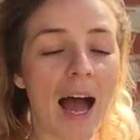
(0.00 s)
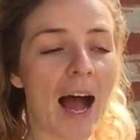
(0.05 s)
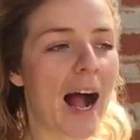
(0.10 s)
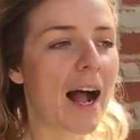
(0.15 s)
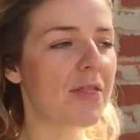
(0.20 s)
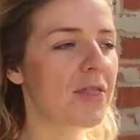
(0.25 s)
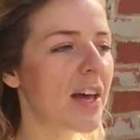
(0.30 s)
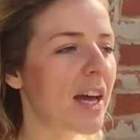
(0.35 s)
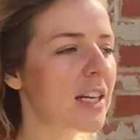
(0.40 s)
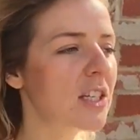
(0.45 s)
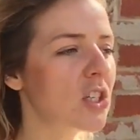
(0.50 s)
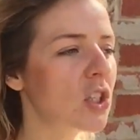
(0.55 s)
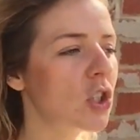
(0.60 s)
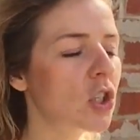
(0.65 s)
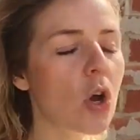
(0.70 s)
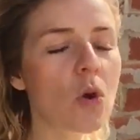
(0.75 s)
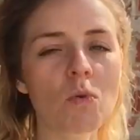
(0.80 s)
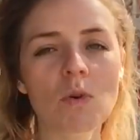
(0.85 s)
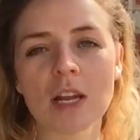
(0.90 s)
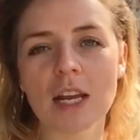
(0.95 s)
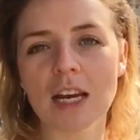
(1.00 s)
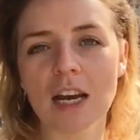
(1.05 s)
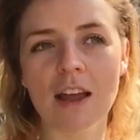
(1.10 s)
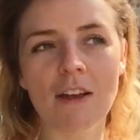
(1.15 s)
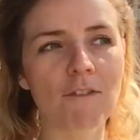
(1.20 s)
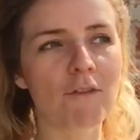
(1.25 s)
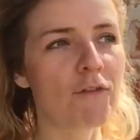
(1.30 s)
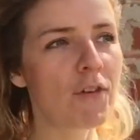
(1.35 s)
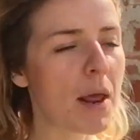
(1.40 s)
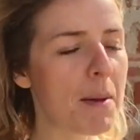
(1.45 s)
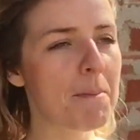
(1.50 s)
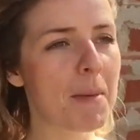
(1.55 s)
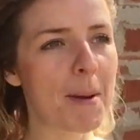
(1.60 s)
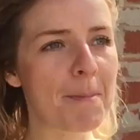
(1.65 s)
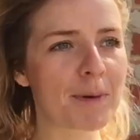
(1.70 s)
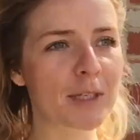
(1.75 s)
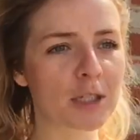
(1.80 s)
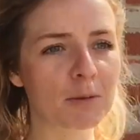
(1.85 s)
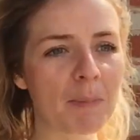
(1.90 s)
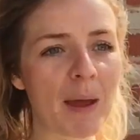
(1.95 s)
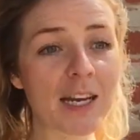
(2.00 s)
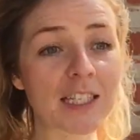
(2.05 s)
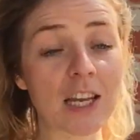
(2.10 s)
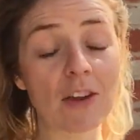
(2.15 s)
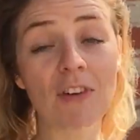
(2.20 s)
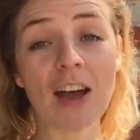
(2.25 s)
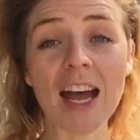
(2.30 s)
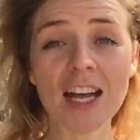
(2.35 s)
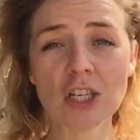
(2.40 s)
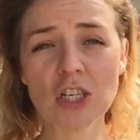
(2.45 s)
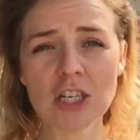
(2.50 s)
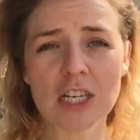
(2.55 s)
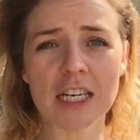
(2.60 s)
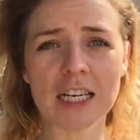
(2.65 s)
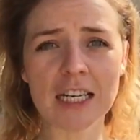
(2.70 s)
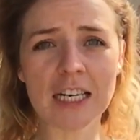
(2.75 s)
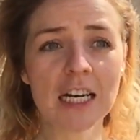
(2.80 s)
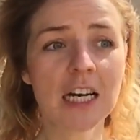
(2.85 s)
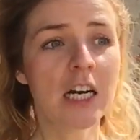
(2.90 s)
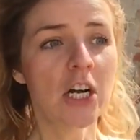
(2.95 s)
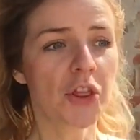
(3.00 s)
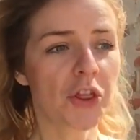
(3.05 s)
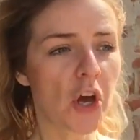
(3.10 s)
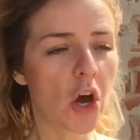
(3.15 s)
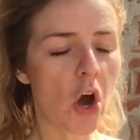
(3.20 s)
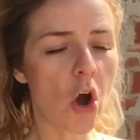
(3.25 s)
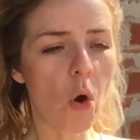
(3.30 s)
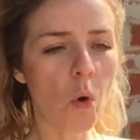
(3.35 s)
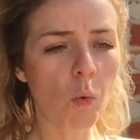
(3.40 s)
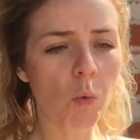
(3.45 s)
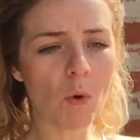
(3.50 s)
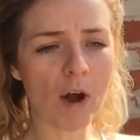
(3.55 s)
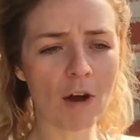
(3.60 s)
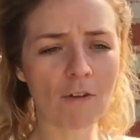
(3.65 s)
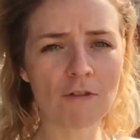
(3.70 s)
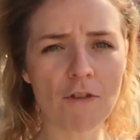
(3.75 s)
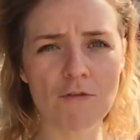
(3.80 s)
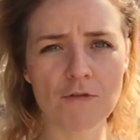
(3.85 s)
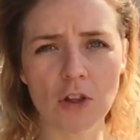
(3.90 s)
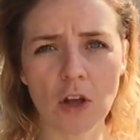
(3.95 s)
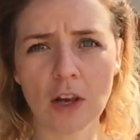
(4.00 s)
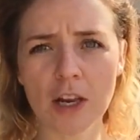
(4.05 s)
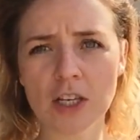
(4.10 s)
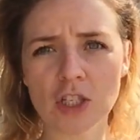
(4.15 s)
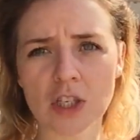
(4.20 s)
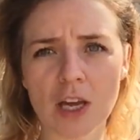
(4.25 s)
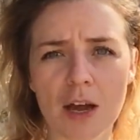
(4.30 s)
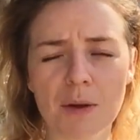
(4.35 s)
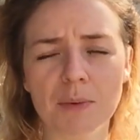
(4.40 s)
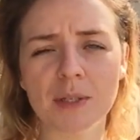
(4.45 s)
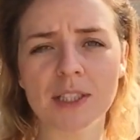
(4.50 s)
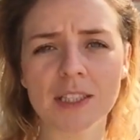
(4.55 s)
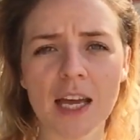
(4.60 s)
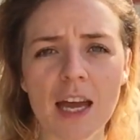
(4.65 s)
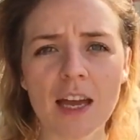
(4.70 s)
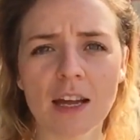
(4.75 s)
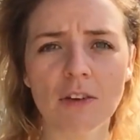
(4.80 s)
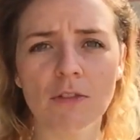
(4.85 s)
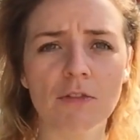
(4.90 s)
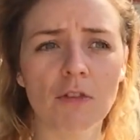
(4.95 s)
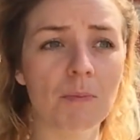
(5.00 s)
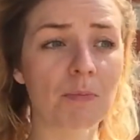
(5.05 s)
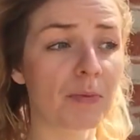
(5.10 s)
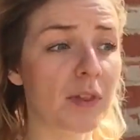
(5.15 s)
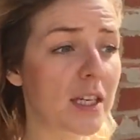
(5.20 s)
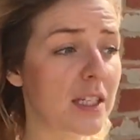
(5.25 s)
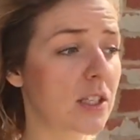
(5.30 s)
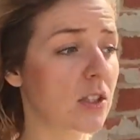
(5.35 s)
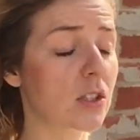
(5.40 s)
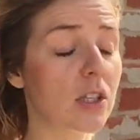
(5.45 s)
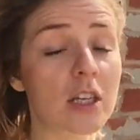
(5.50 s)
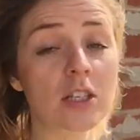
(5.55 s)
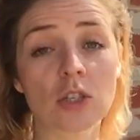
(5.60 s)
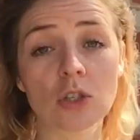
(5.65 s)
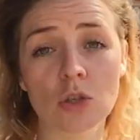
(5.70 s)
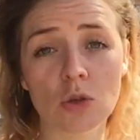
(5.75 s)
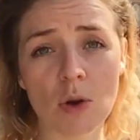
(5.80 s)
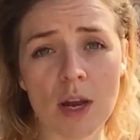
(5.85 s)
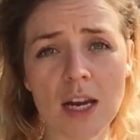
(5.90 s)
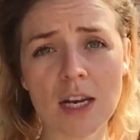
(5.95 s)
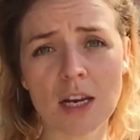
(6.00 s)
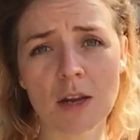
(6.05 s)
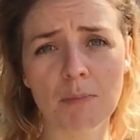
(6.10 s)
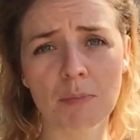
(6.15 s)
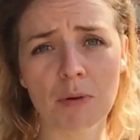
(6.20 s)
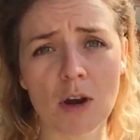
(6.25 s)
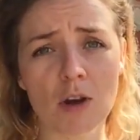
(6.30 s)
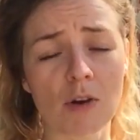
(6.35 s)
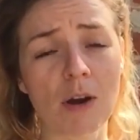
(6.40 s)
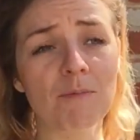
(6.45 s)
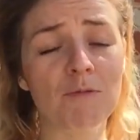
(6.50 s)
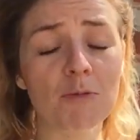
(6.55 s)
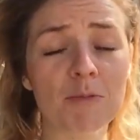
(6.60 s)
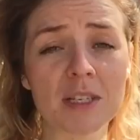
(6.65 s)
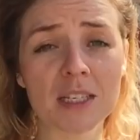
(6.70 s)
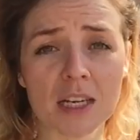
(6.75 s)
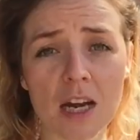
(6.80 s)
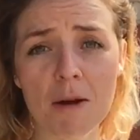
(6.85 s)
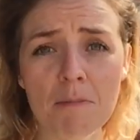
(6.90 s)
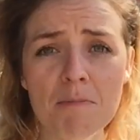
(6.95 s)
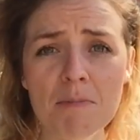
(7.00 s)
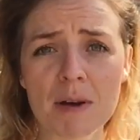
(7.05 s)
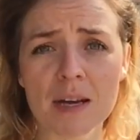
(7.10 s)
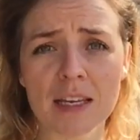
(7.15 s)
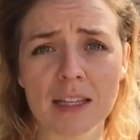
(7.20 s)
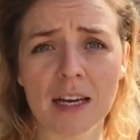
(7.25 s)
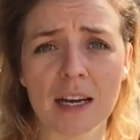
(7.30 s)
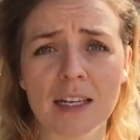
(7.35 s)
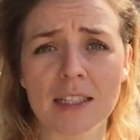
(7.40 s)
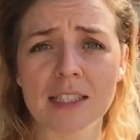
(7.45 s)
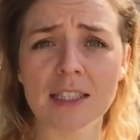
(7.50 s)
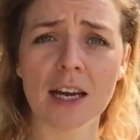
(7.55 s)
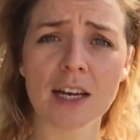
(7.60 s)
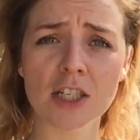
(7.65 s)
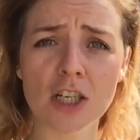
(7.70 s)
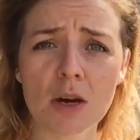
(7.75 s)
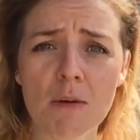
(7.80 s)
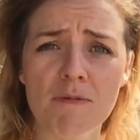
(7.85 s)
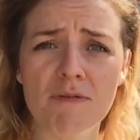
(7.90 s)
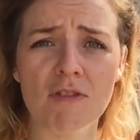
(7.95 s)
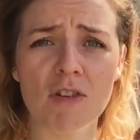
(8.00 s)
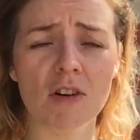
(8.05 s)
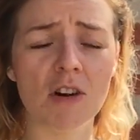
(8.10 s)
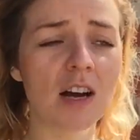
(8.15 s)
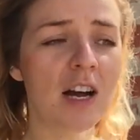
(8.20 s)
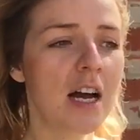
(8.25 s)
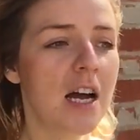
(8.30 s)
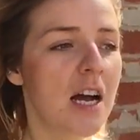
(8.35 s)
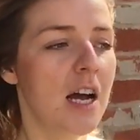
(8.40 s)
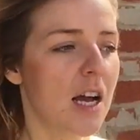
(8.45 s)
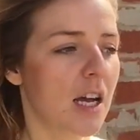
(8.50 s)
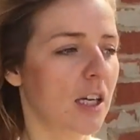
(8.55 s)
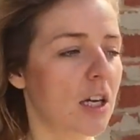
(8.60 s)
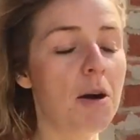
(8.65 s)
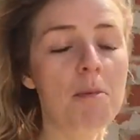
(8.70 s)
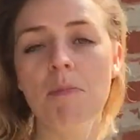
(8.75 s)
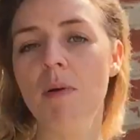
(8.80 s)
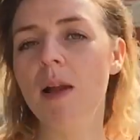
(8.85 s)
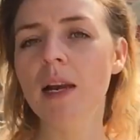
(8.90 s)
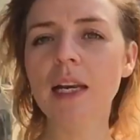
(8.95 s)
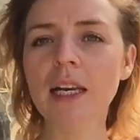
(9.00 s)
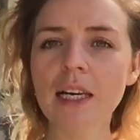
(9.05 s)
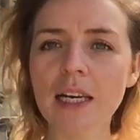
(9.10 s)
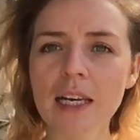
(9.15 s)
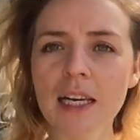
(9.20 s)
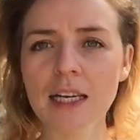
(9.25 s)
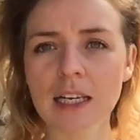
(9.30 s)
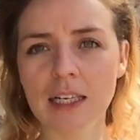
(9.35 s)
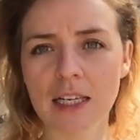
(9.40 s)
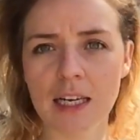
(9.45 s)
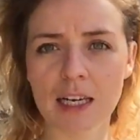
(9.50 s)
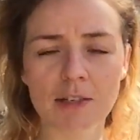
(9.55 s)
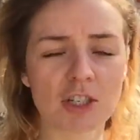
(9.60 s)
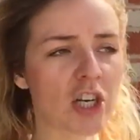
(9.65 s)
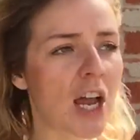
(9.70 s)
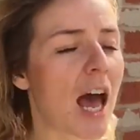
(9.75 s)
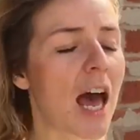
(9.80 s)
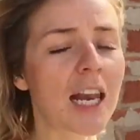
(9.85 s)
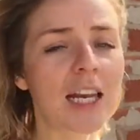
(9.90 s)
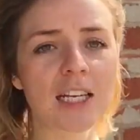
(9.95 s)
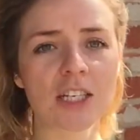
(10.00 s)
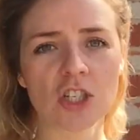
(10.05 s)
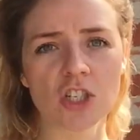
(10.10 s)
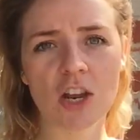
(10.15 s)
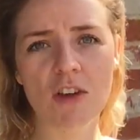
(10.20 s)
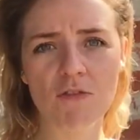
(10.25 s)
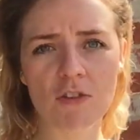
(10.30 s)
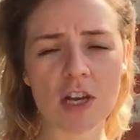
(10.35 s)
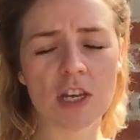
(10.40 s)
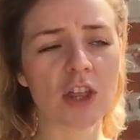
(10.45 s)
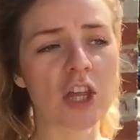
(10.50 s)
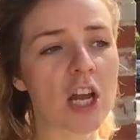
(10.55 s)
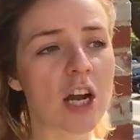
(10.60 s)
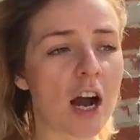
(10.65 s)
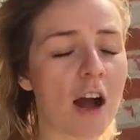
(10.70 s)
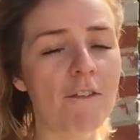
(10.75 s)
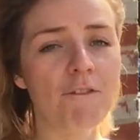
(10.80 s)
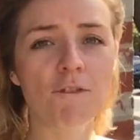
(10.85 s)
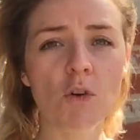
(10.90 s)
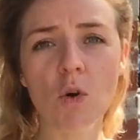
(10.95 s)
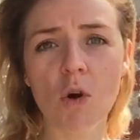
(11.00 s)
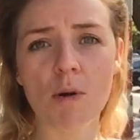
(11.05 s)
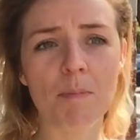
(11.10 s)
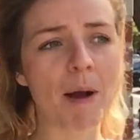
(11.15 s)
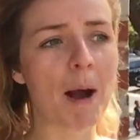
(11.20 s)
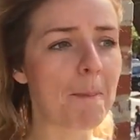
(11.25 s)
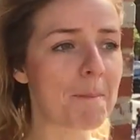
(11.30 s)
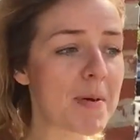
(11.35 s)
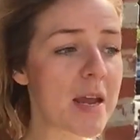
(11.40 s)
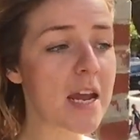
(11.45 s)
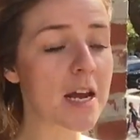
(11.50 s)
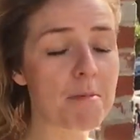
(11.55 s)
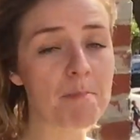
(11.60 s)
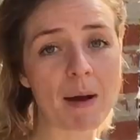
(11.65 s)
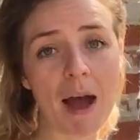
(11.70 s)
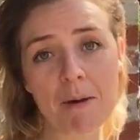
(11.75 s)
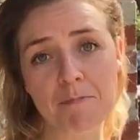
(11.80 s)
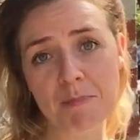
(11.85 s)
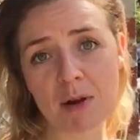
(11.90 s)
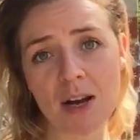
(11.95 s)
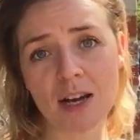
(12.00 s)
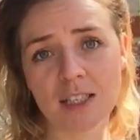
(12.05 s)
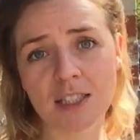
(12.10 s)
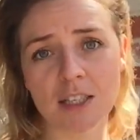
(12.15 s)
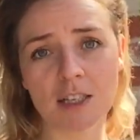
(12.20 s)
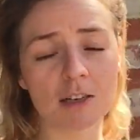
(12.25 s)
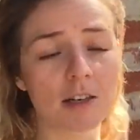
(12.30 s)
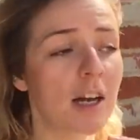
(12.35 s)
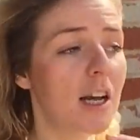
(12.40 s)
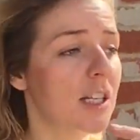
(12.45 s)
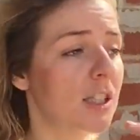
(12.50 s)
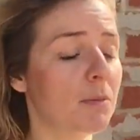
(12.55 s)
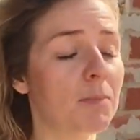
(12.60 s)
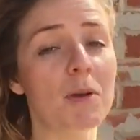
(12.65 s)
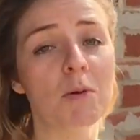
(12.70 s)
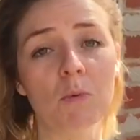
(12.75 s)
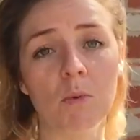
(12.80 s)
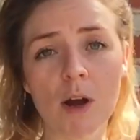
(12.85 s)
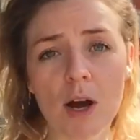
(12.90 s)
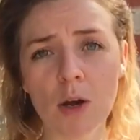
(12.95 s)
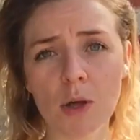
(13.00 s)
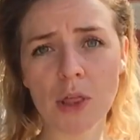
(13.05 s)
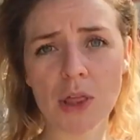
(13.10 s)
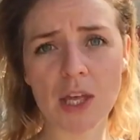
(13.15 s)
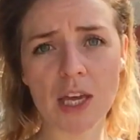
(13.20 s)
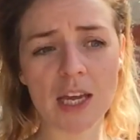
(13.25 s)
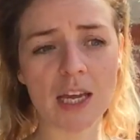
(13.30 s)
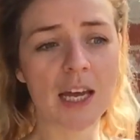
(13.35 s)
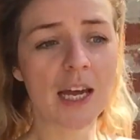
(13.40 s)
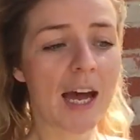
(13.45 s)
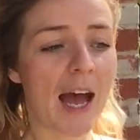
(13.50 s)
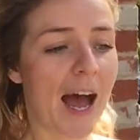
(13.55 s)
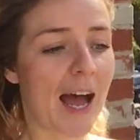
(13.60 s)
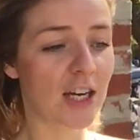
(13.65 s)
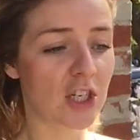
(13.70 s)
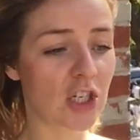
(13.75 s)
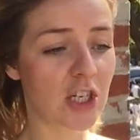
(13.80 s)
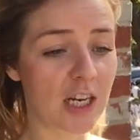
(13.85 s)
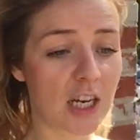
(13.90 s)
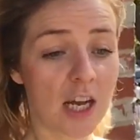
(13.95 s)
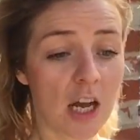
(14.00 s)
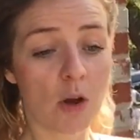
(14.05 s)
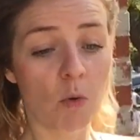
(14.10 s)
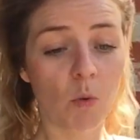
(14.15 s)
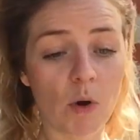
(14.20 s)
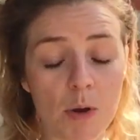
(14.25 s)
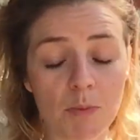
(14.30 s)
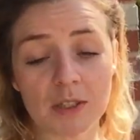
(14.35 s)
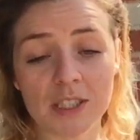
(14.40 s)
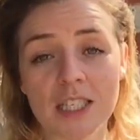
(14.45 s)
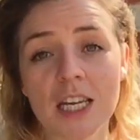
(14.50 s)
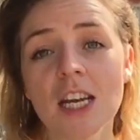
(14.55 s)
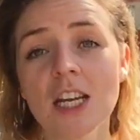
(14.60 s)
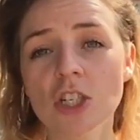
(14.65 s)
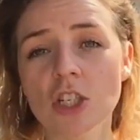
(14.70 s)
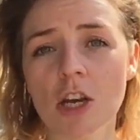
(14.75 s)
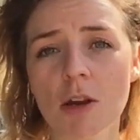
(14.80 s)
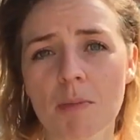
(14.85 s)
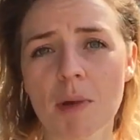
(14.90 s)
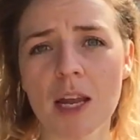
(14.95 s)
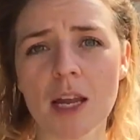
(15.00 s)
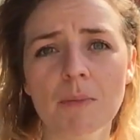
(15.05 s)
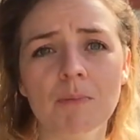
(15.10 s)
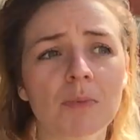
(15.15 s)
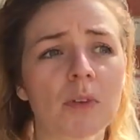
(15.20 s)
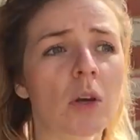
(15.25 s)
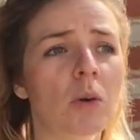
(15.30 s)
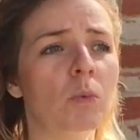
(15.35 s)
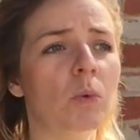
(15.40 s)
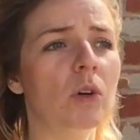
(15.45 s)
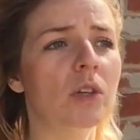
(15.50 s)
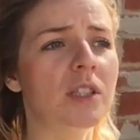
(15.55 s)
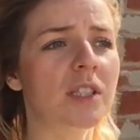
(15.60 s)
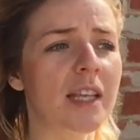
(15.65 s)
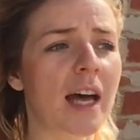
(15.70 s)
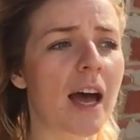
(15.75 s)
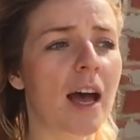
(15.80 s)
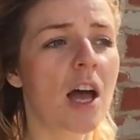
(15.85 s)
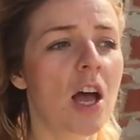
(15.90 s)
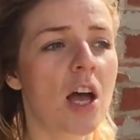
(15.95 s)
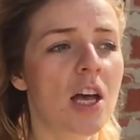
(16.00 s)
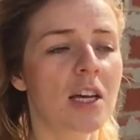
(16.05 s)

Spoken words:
And that just totally like flipped my perspective. Actually, the whole wealth of knowledge that I was getting from this training program, from this company that I'd signed up for, completely challenged everything I thought about being a bad person to be wealthy. Actually, what it was teaching me was that